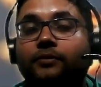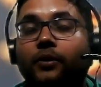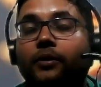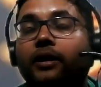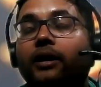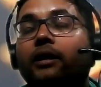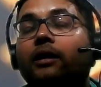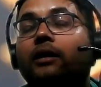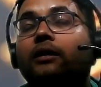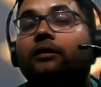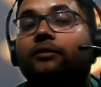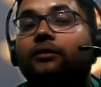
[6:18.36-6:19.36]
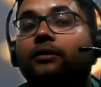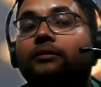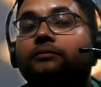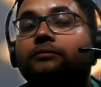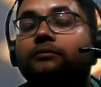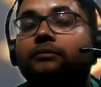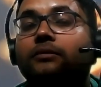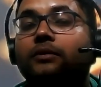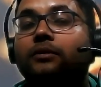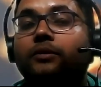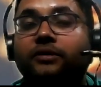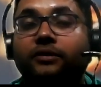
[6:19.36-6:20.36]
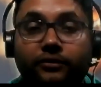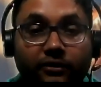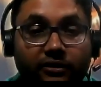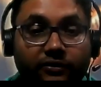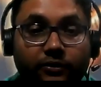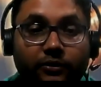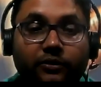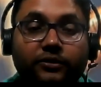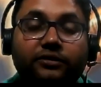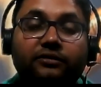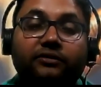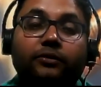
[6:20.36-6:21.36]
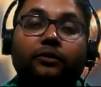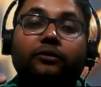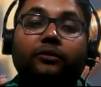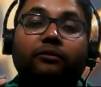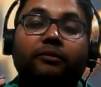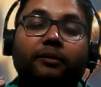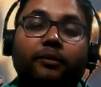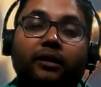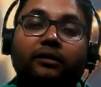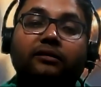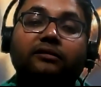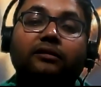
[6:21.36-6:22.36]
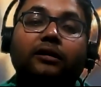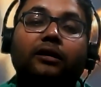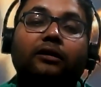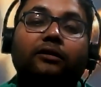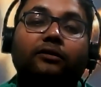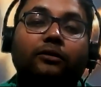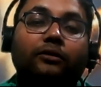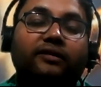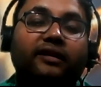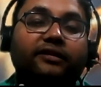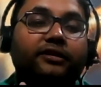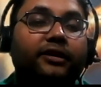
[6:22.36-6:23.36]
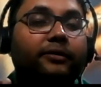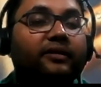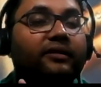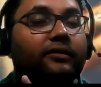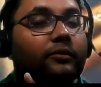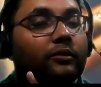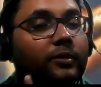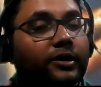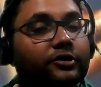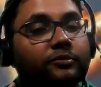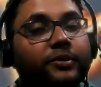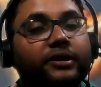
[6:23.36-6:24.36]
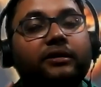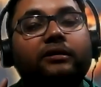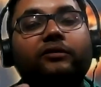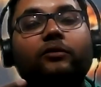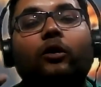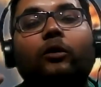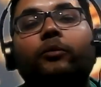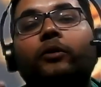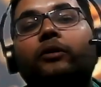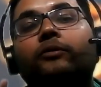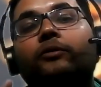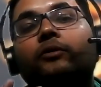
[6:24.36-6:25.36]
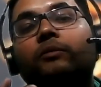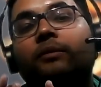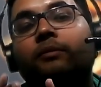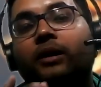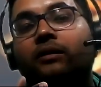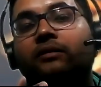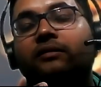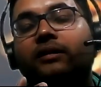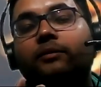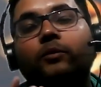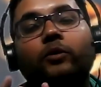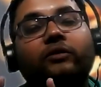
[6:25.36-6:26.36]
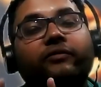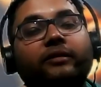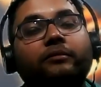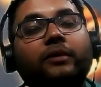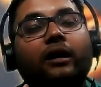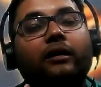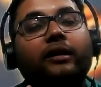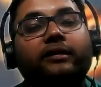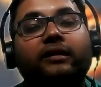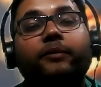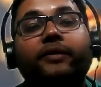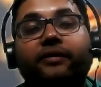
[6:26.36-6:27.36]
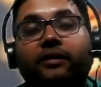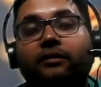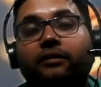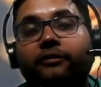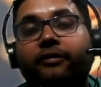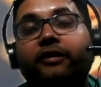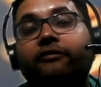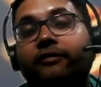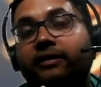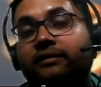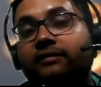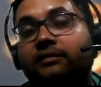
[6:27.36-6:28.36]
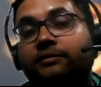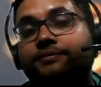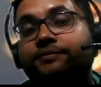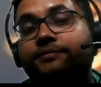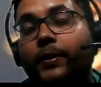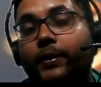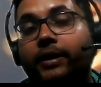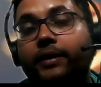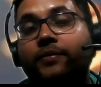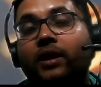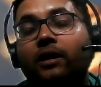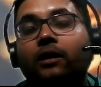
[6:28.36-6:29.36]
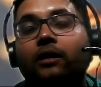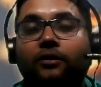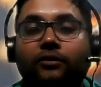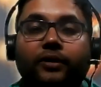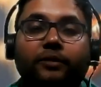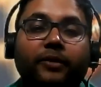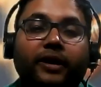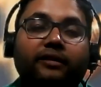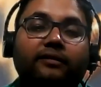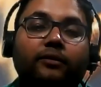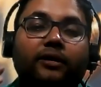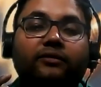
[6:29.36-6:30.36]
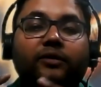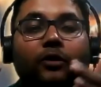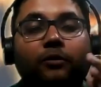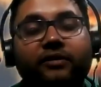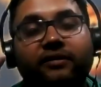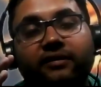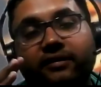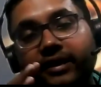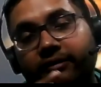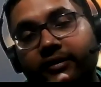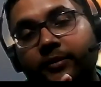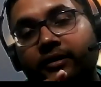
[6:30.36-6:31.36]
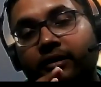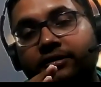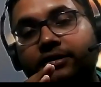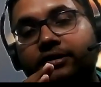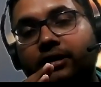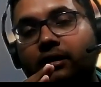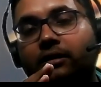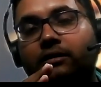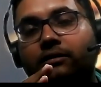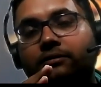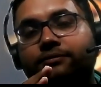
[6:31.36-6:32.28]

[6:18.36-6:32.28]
Okay, so which is of course ruled by Mars. So Sagittarius is ruled by Jupiter, Scorpio is ruled by Mars, and both of them are Atimitra, great friends. Okay, so it means whatever promise is there in my Rashi chart